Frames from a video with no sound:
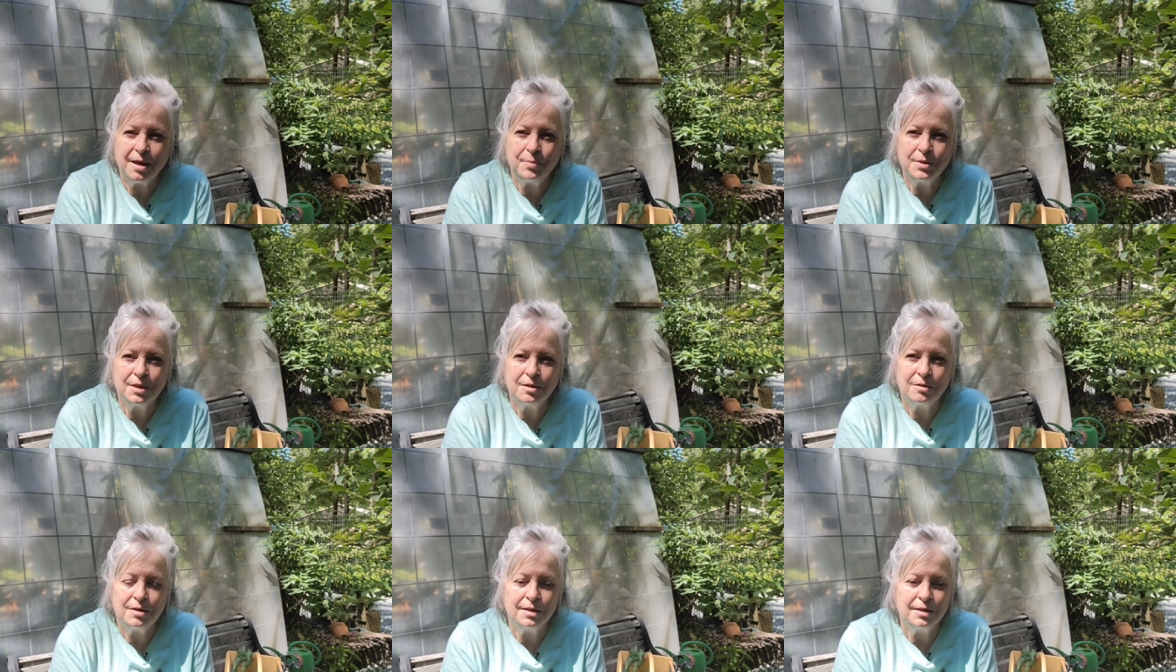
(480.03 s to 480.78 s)
a cabin
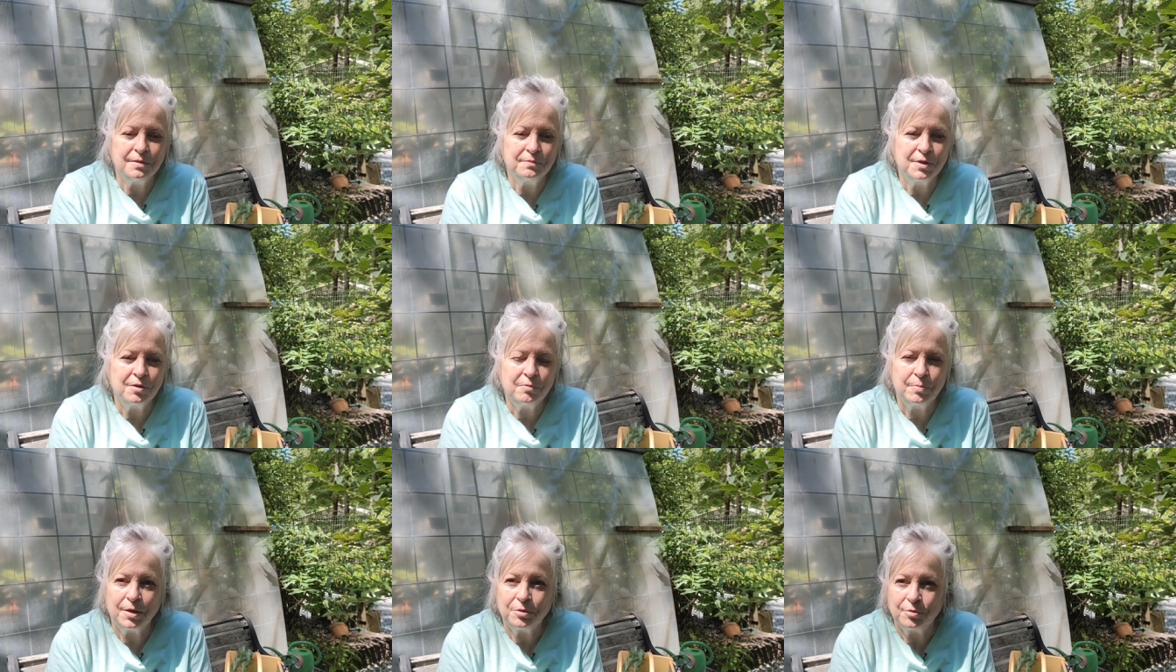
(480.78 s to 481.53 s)
there and lived there
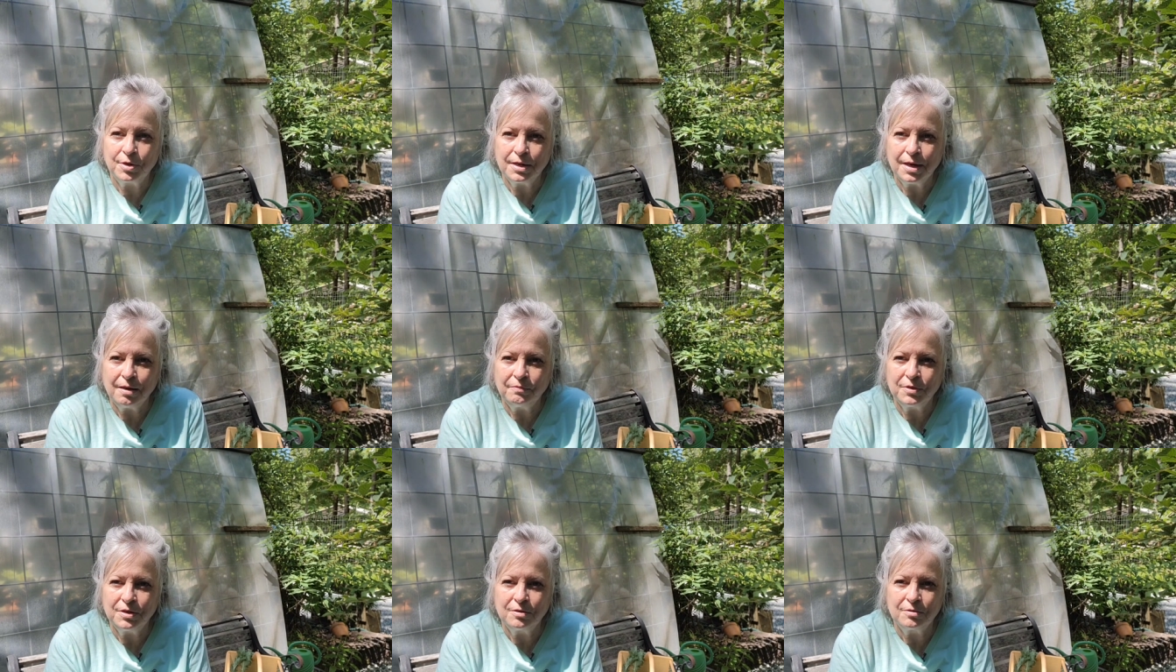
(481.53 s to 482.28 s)
for about three and a
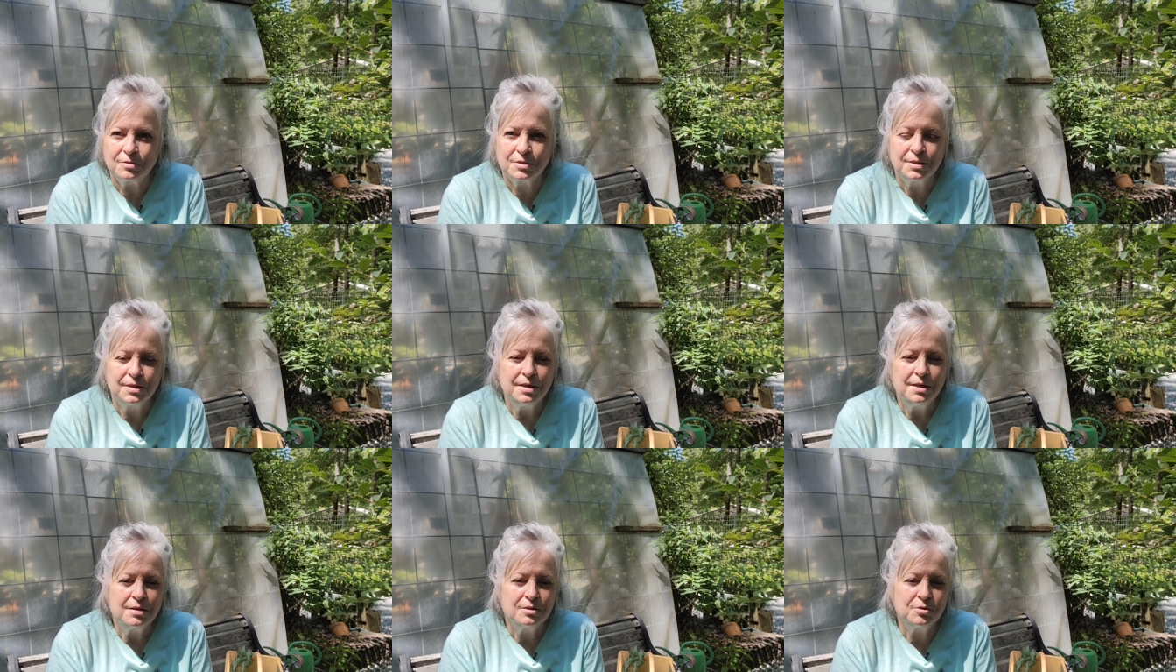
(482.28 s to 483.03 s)
half years.
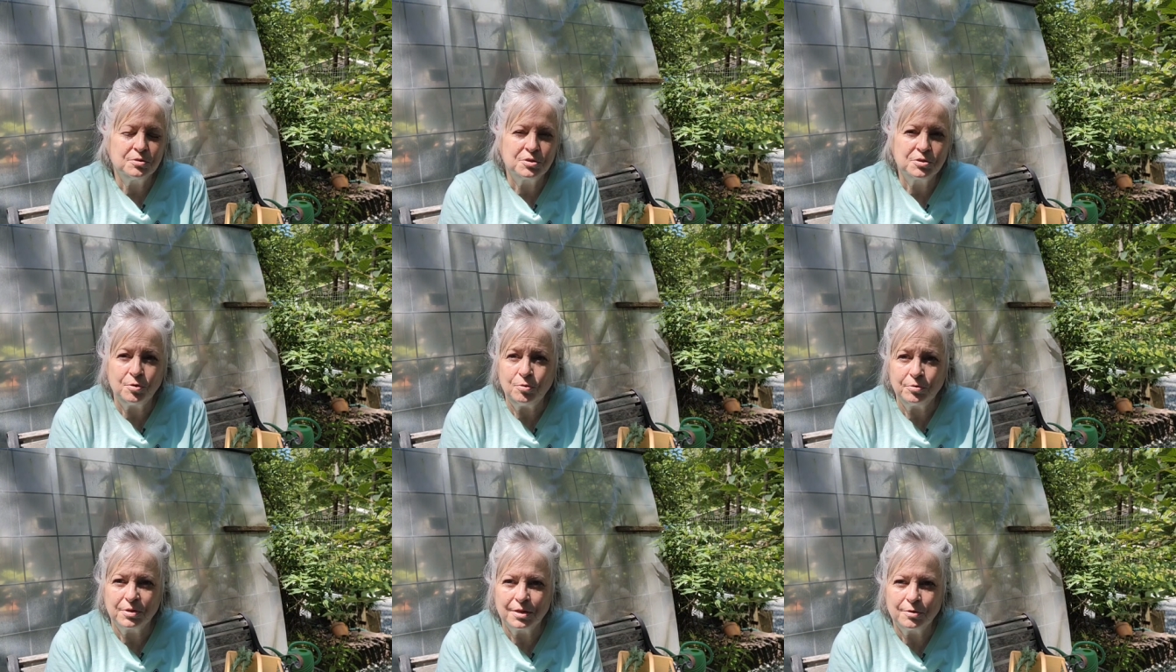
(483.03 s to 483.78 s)
So the
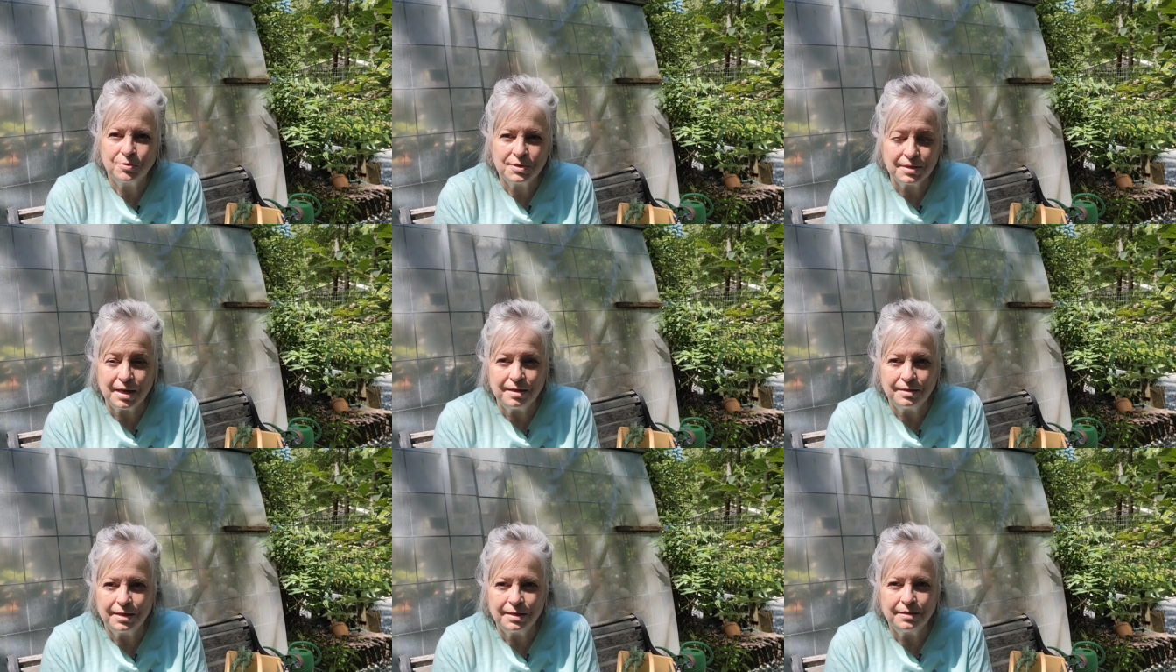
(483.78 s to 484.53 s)
soil there was
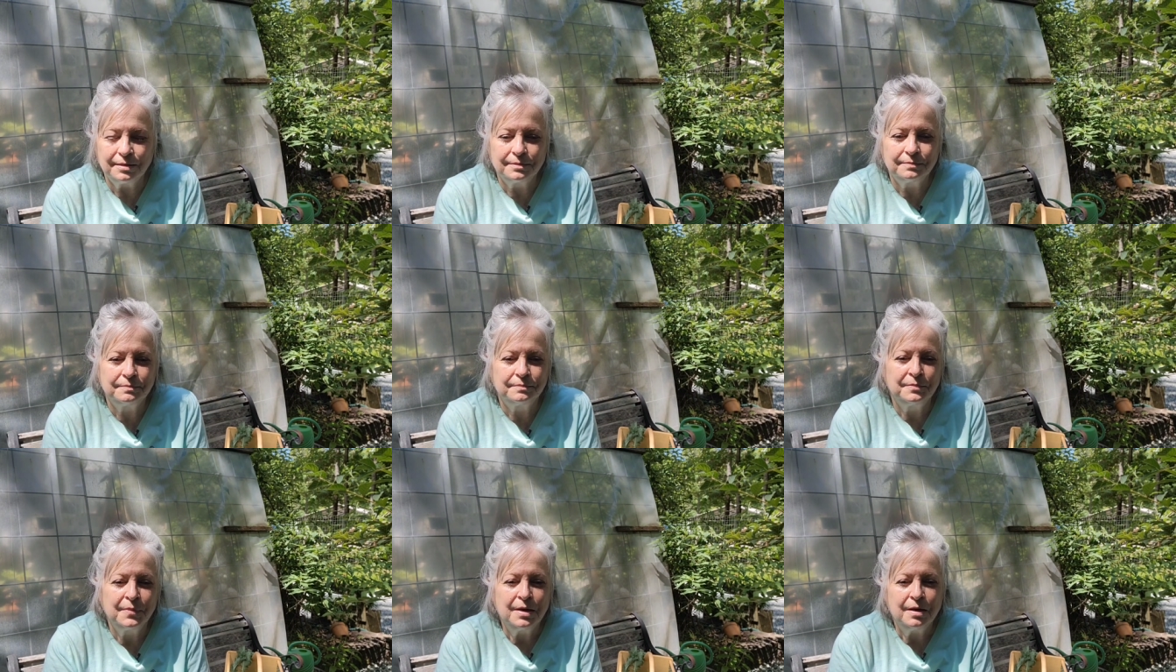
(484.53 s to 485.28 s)
sandy.
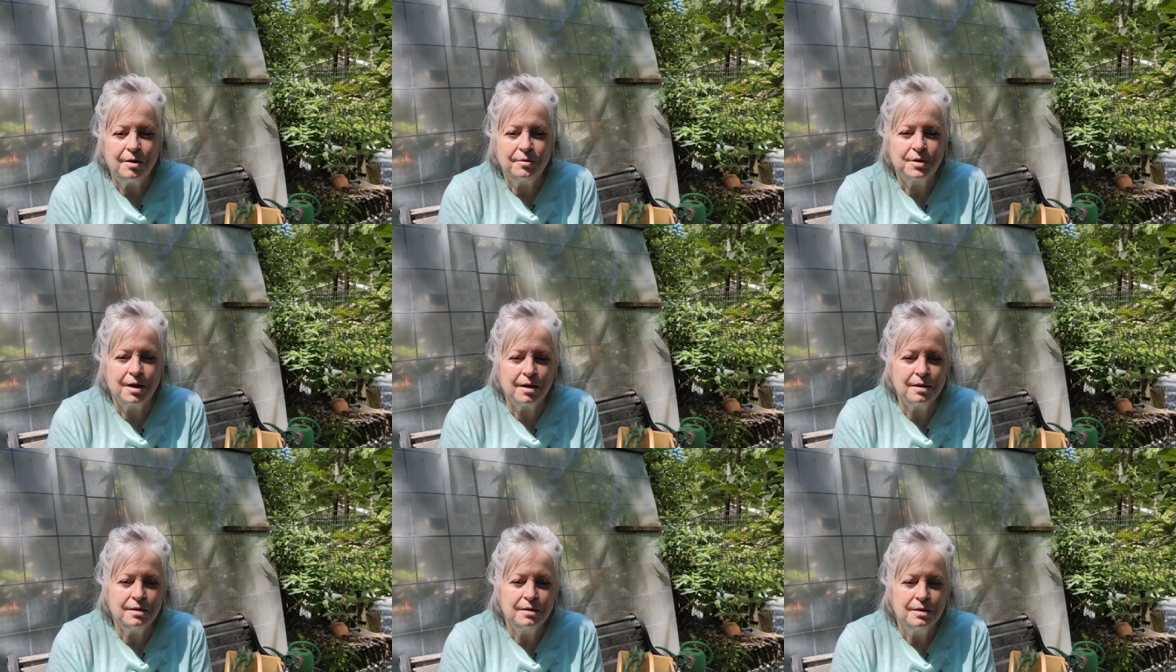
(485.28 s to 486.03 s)

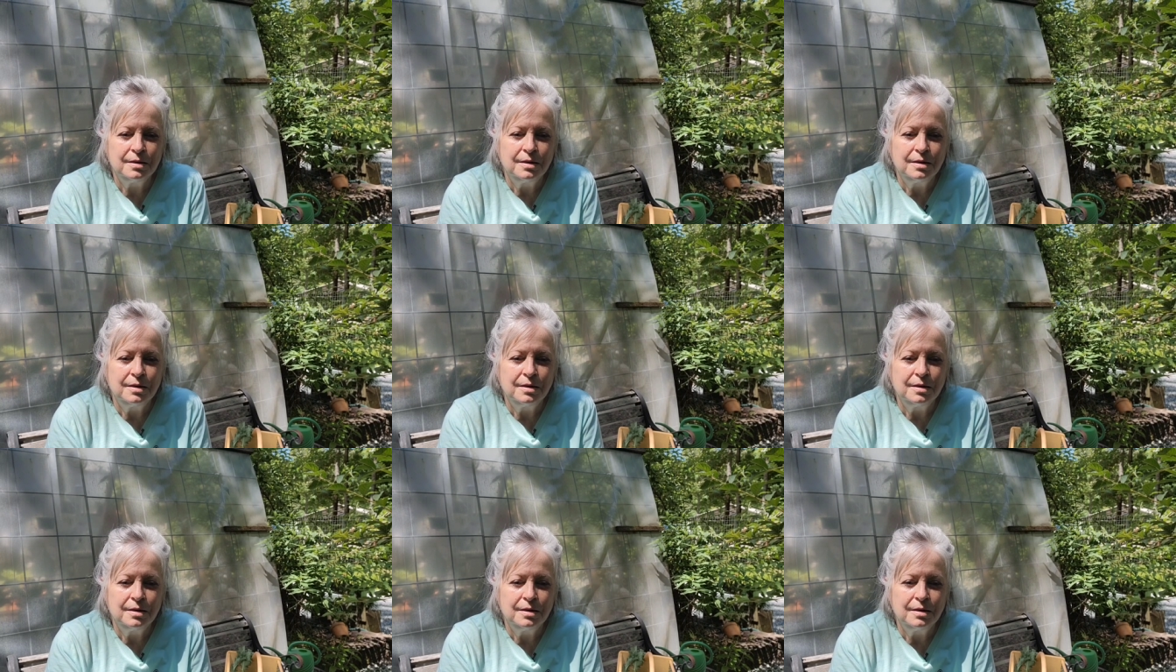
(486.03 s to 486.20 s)
Okay.